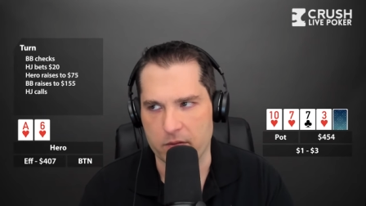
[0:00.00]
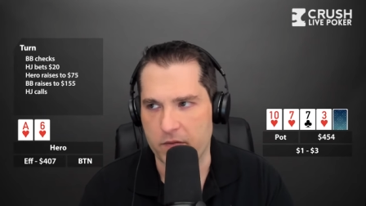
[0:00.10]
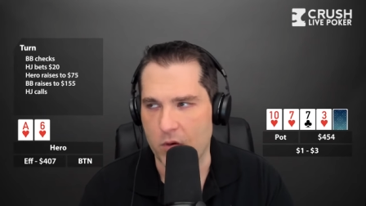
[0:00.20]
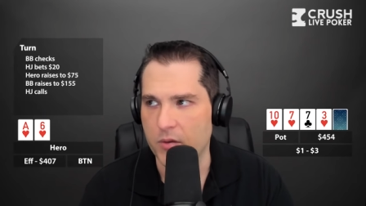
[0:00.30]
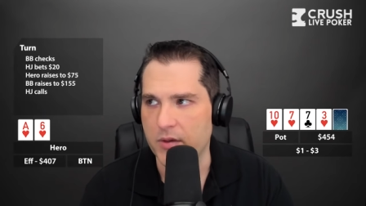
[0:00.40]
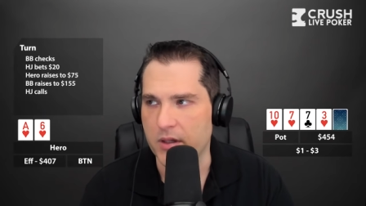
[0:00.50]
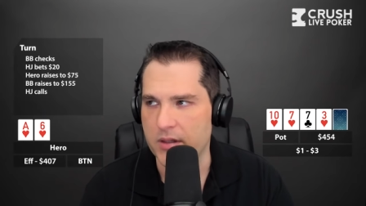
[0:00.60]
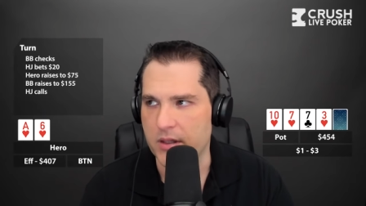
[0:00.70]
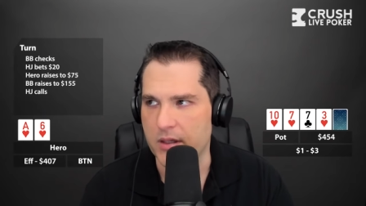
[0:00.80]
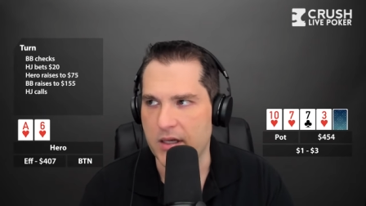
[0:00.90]
fold
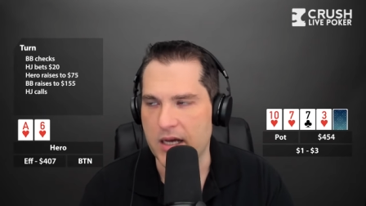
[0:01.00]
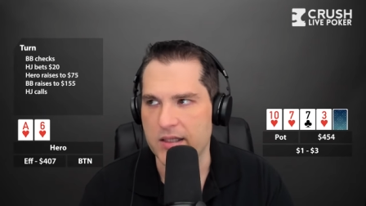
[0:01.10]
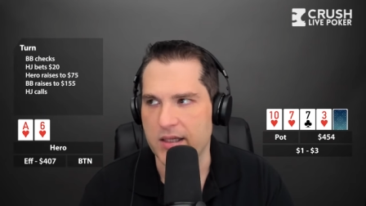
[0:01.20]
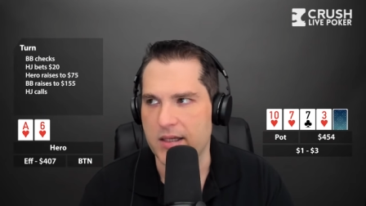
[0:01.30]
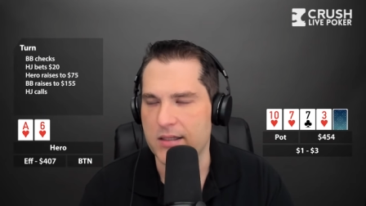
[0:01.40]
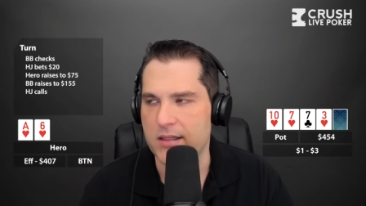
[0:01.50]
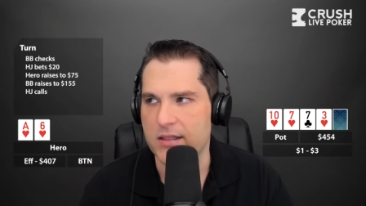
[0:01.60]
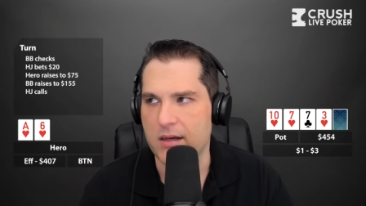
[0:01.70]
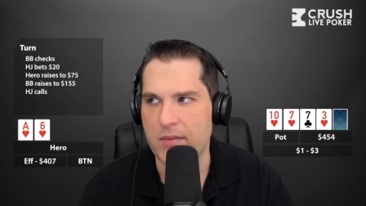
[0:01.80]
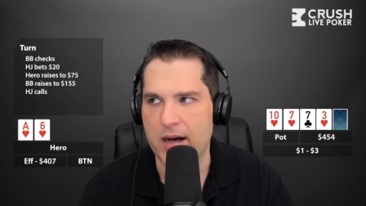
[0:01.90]
in a case like this is
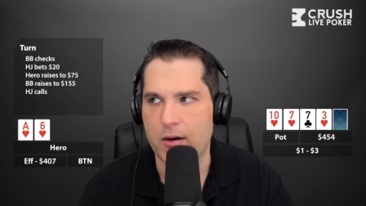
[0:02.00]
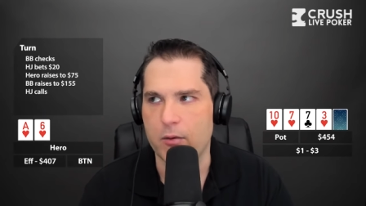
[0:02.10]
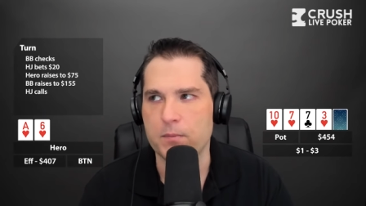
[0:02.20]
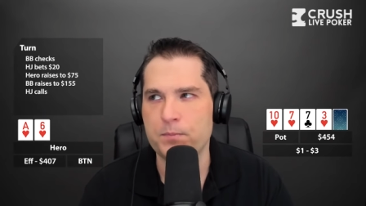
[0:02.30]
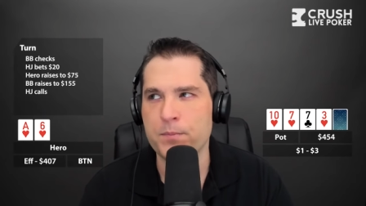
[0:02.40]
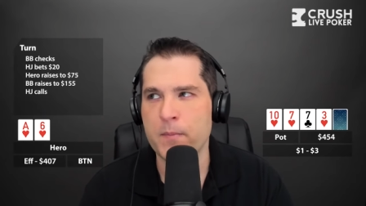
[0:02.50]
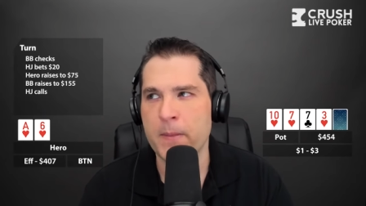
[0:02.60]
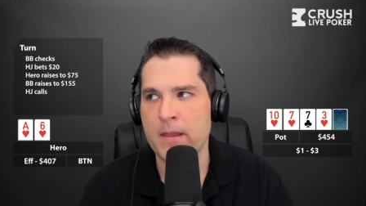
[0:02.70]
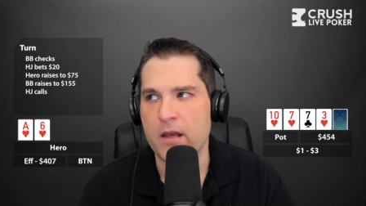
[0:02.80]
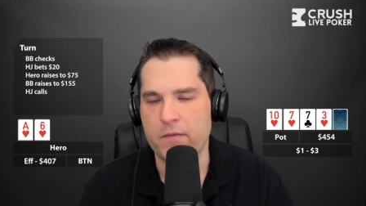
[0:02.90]
somehow
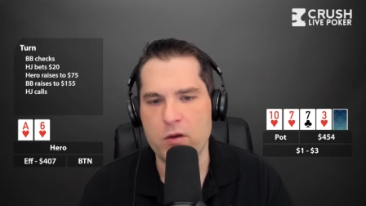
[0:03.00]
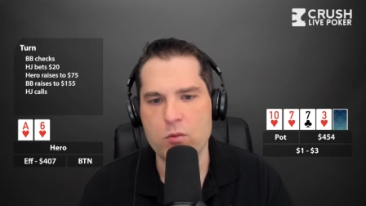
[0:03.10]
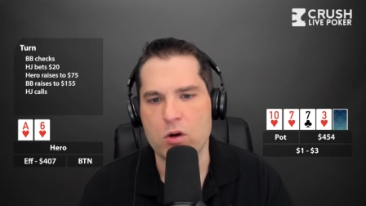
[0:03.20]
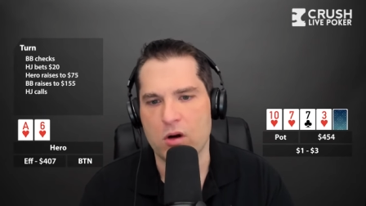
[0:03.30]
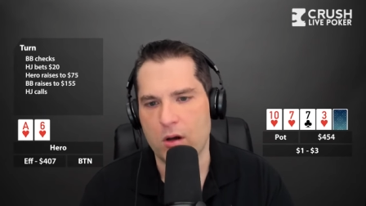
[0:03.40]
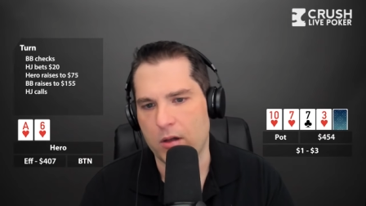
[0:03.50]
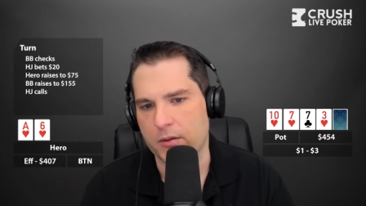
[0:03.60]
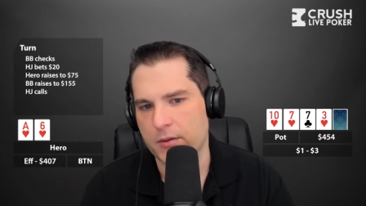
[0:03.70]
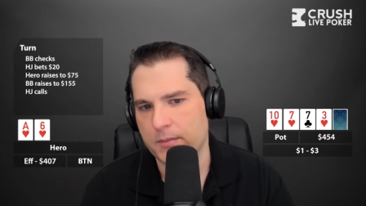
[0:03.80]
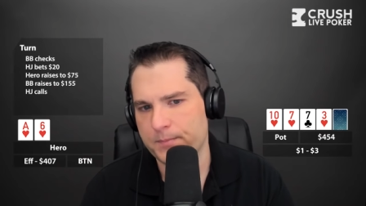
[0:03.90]
if you
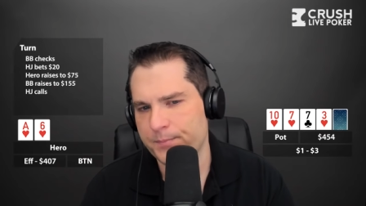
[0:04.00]
called,